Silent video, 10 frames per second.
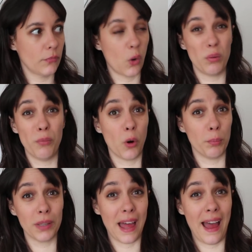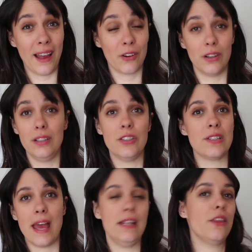Or black, or
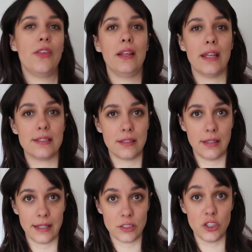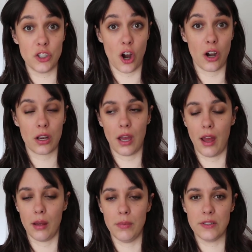just anything that's dark,
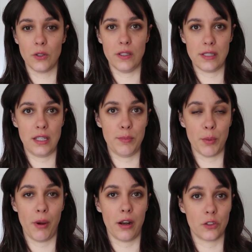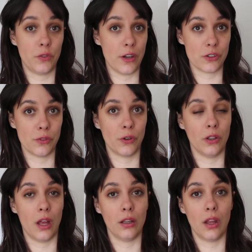is going to keep your products fresher for a
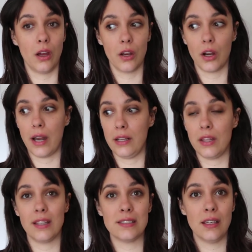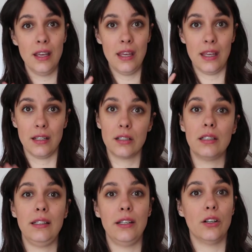lot longer. Anything that's in
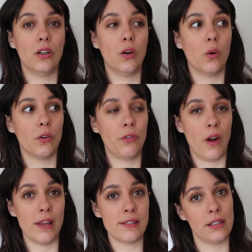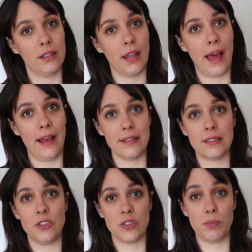clear or frosted
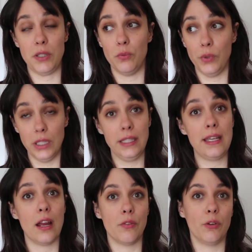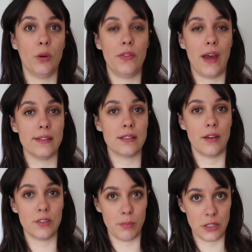glass, just be really careful with that
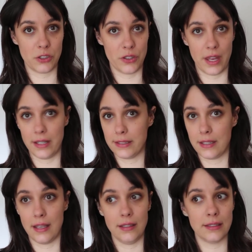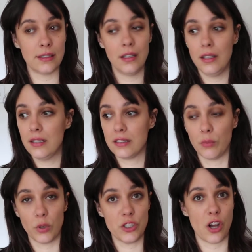stuff to make sure that it stays
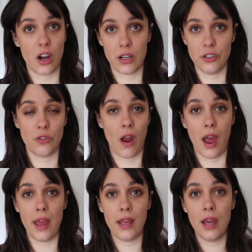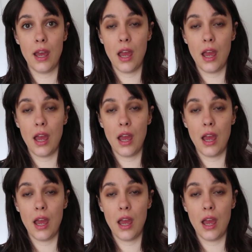somewhere dark and dry,